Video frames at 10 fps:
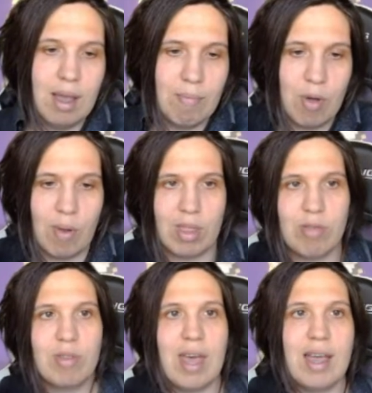going
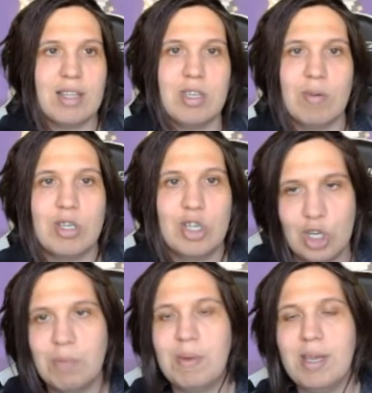through that, so it
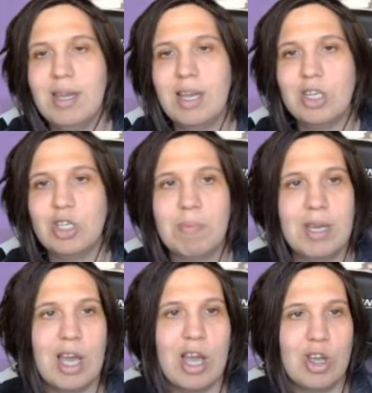should
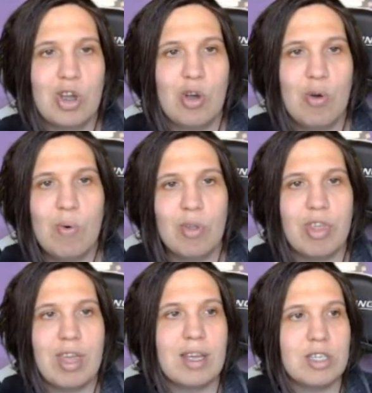be a cool
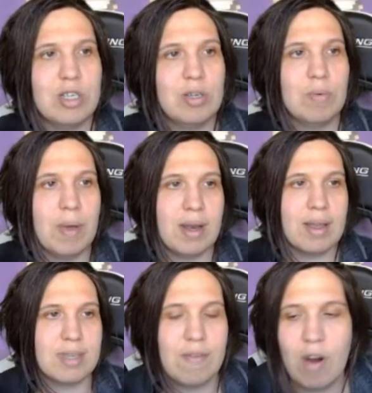thing to
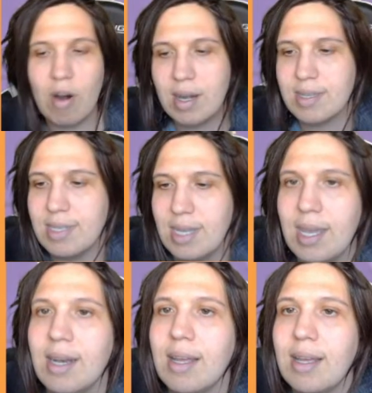witness. And I've already
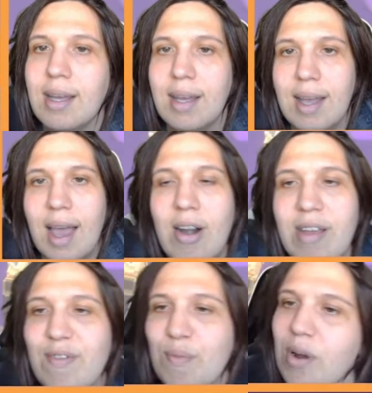seen I
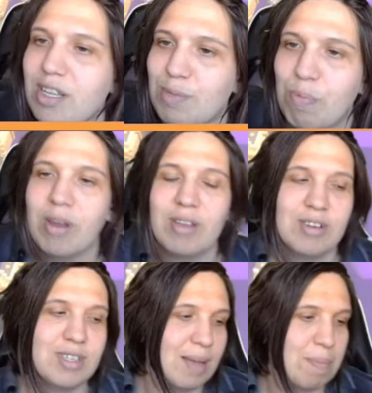don't even want to
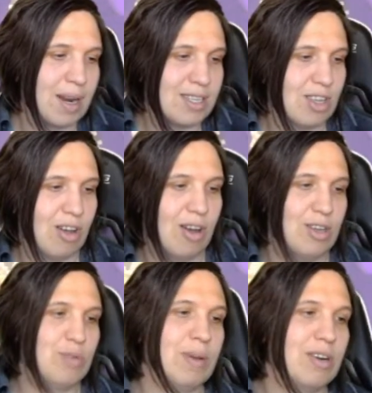spoilers it, but I saw
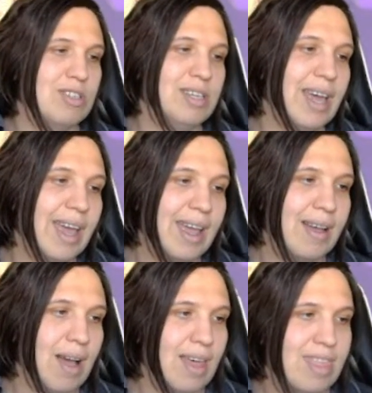on Twitter
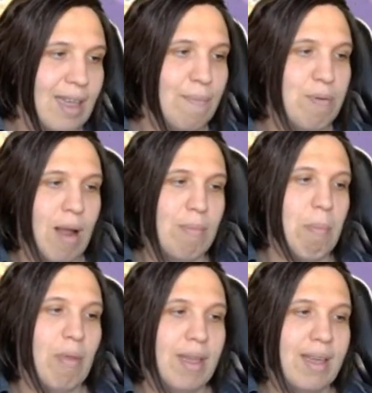today, I think
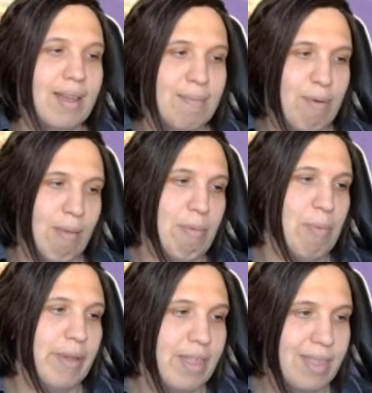probably
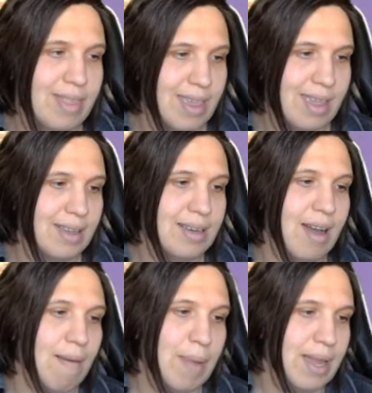the
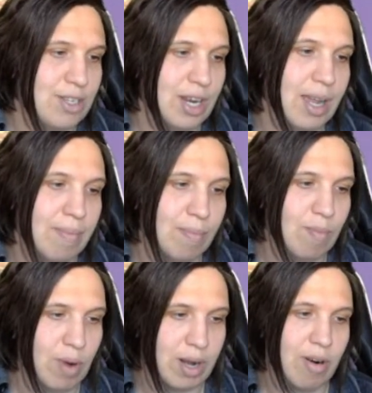Combat Jam
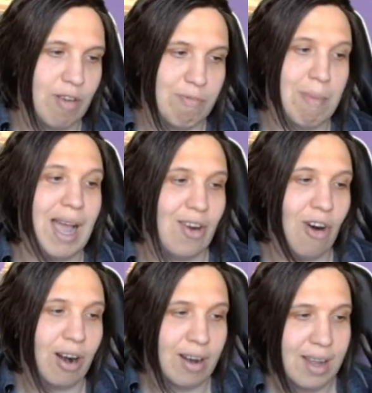winner of my
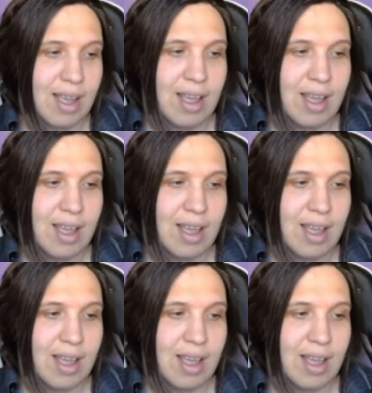heart